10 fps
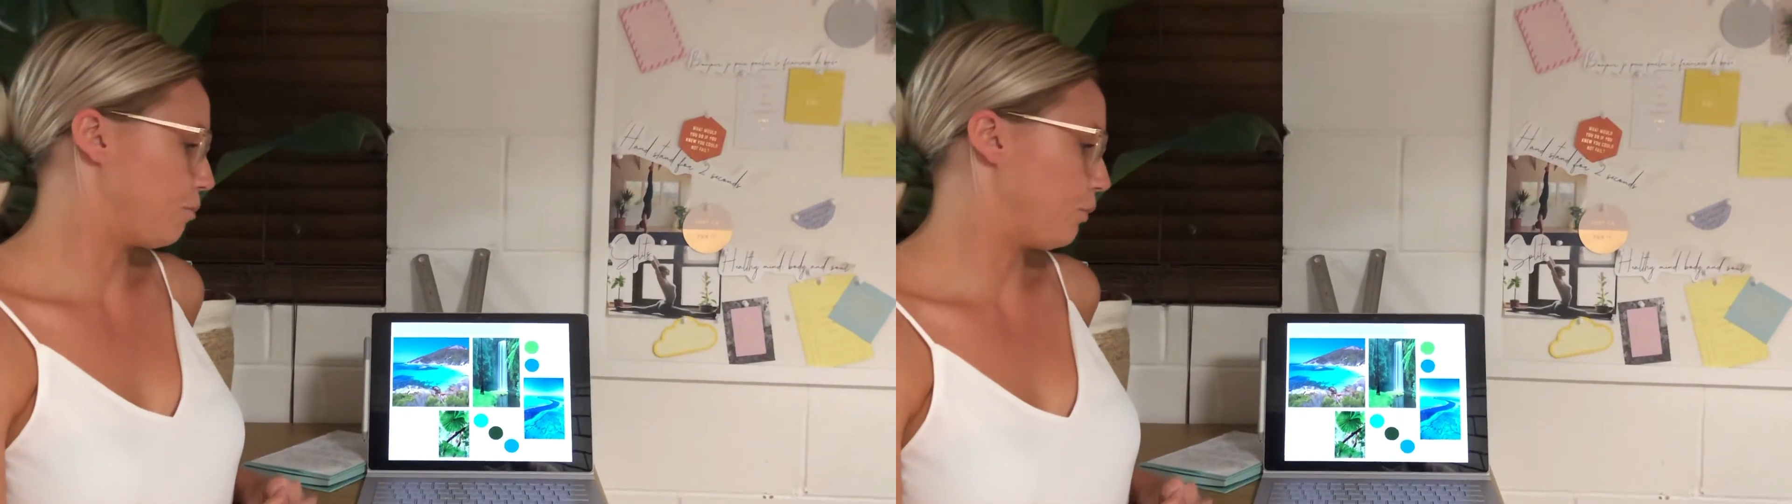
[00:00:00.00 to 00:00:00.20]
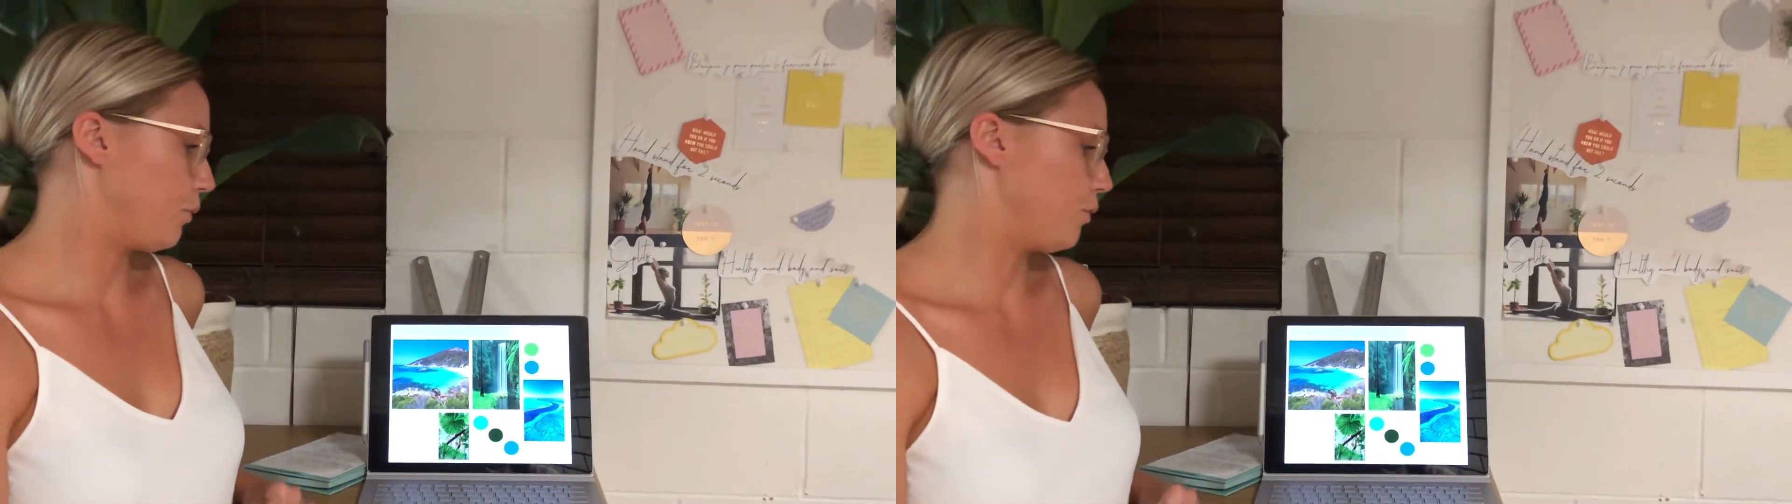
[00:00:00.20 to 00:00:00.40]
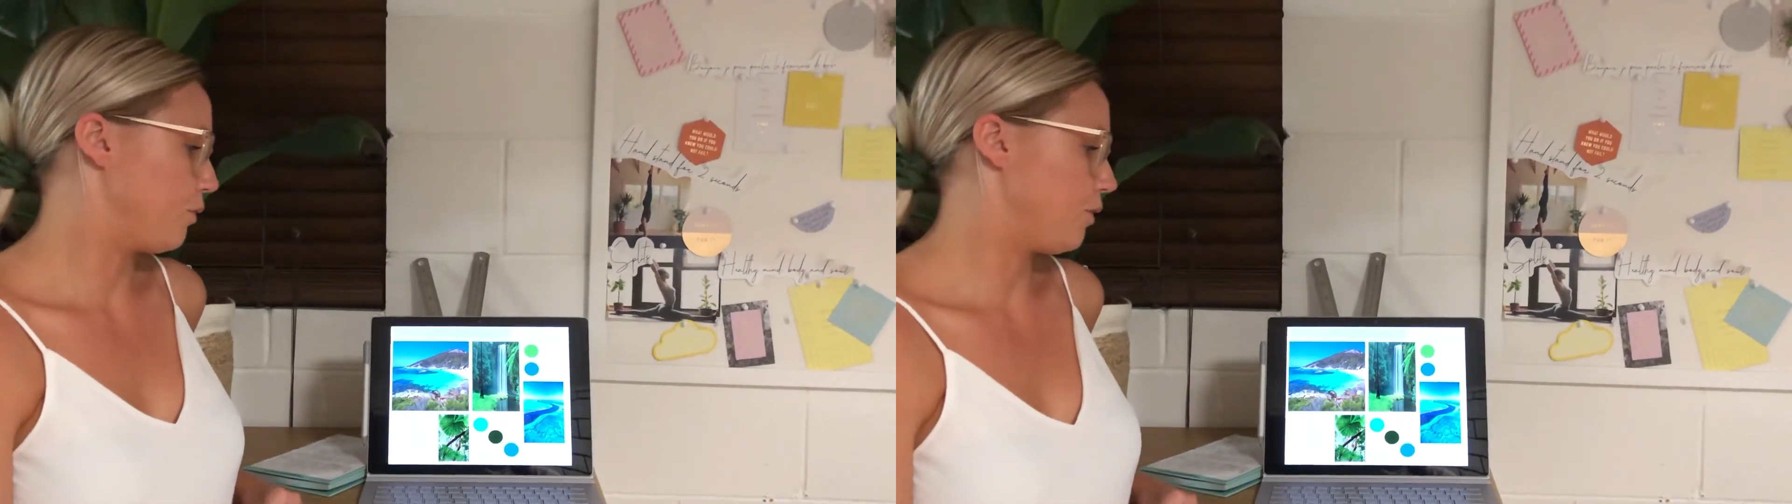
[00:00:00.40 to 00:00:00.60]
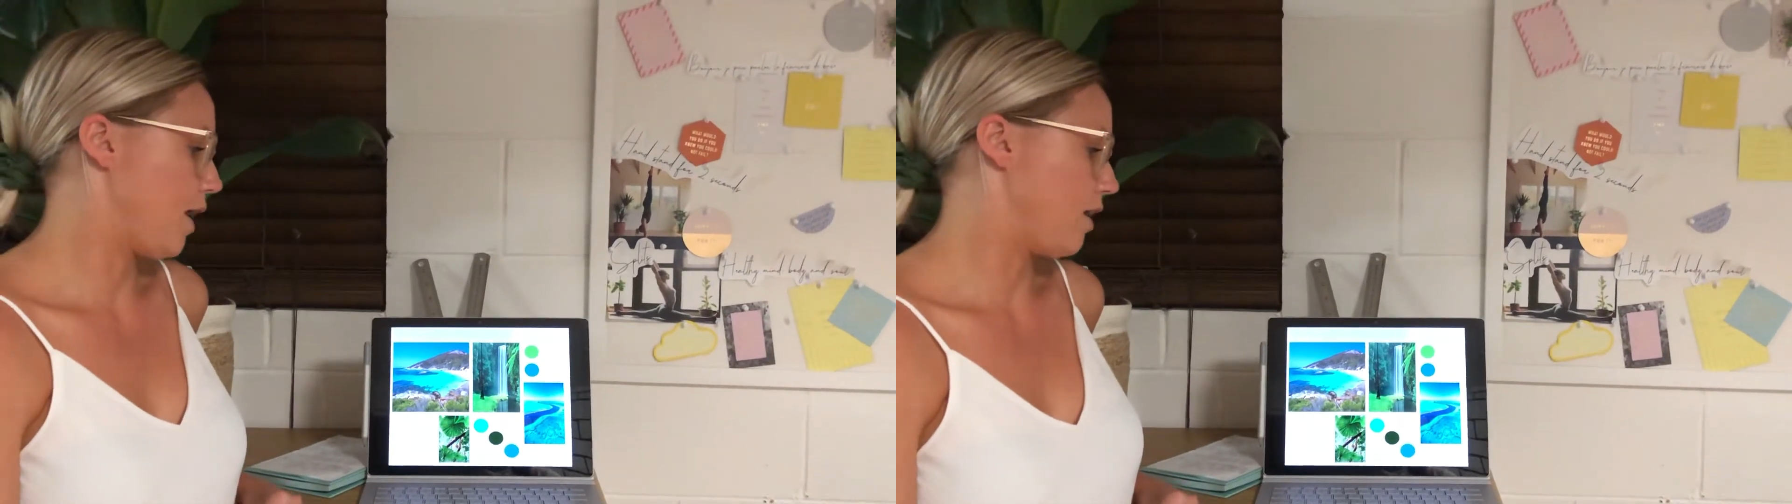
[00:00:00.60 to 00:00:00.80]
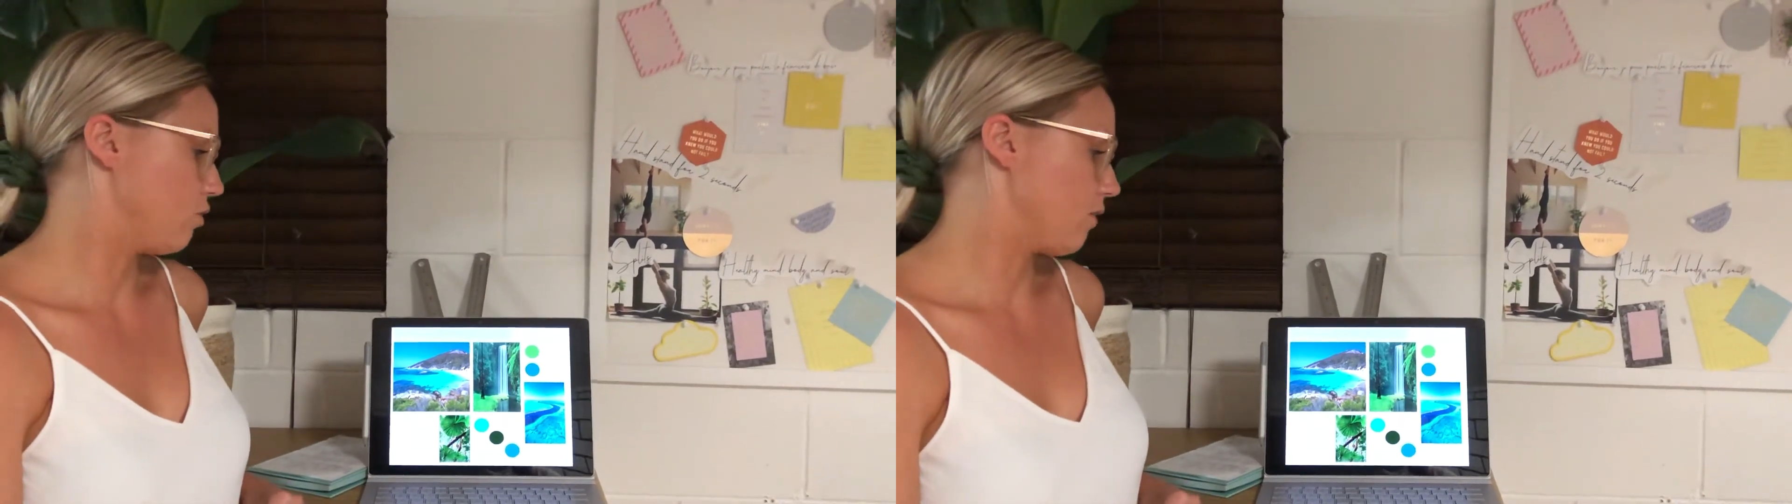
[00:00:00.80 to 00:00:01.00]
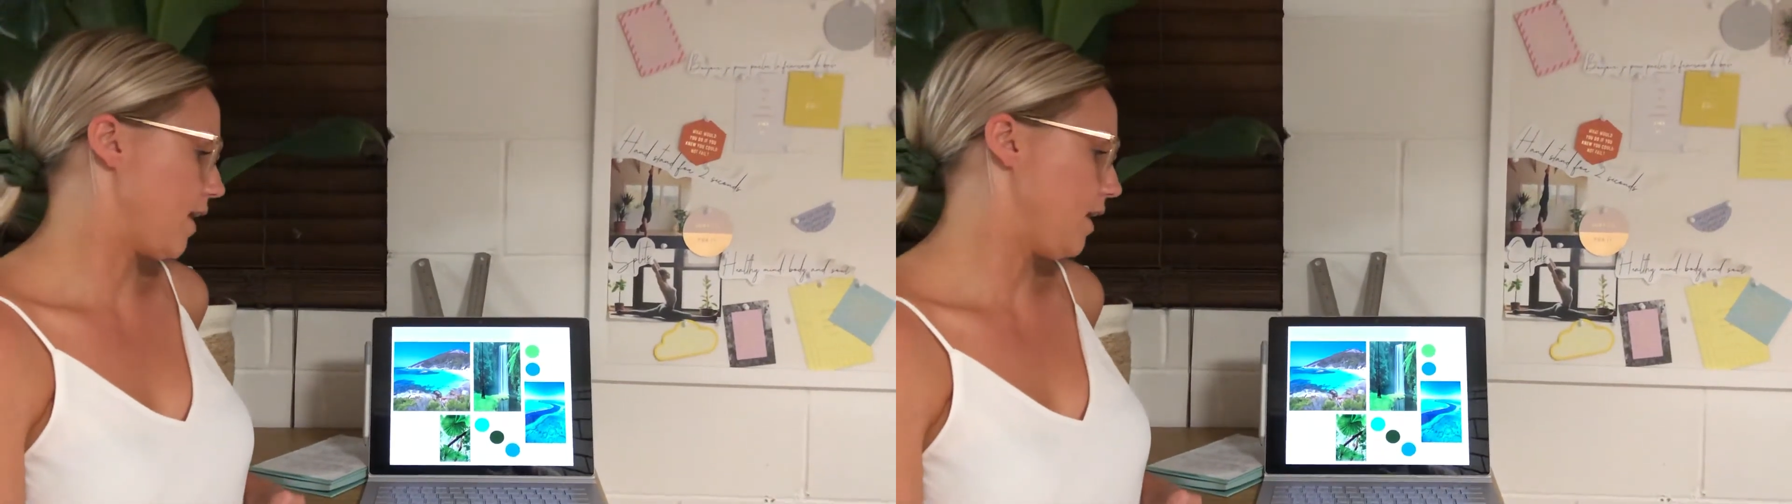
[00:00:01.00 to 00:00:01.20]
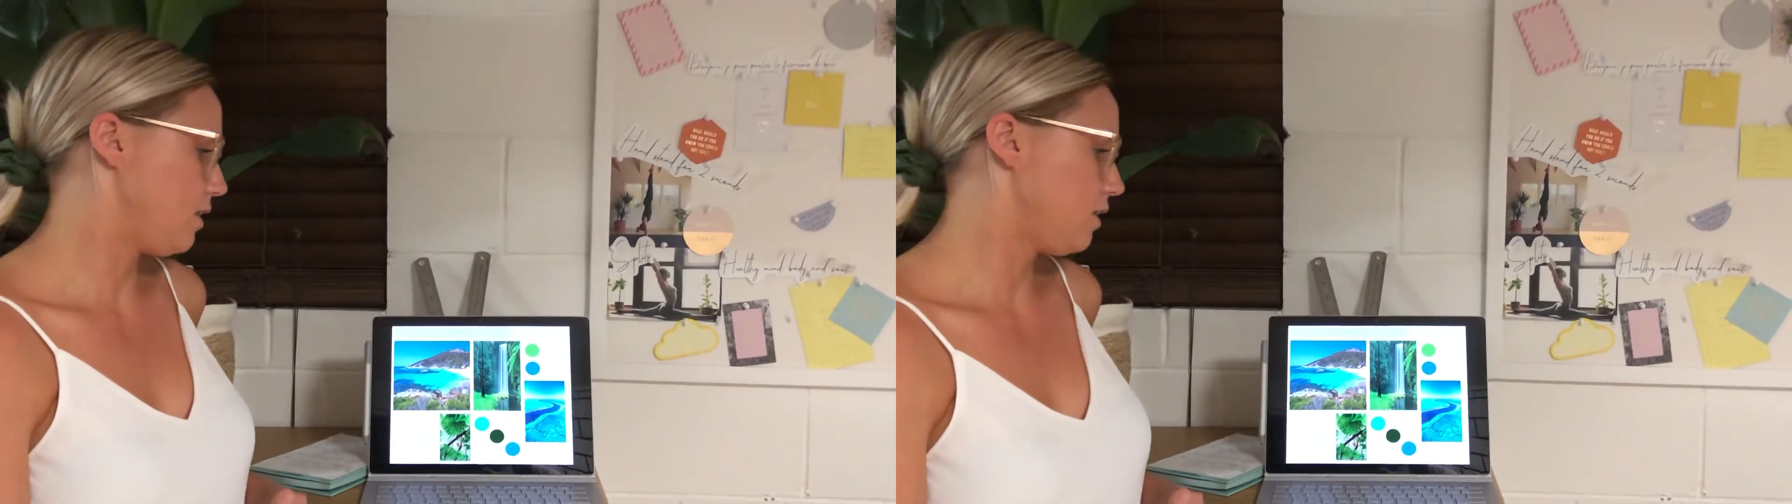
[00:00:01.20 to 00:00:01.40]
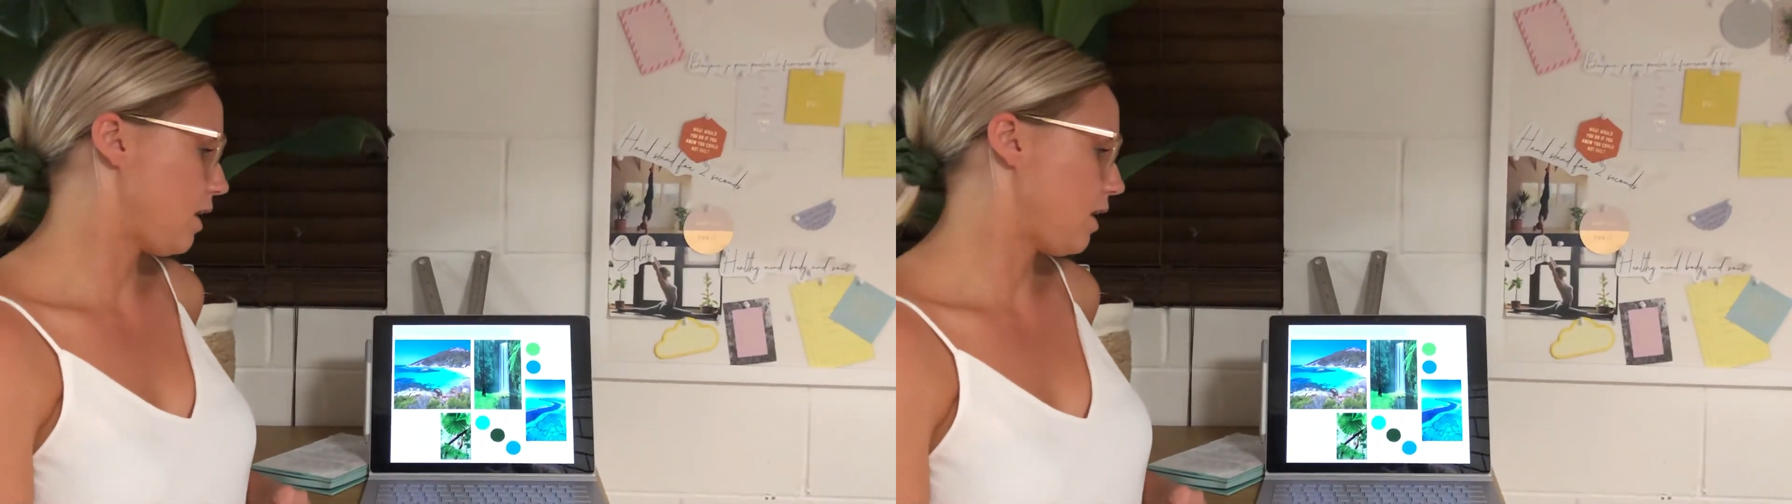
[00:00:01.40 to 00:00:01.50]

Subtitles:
blue and green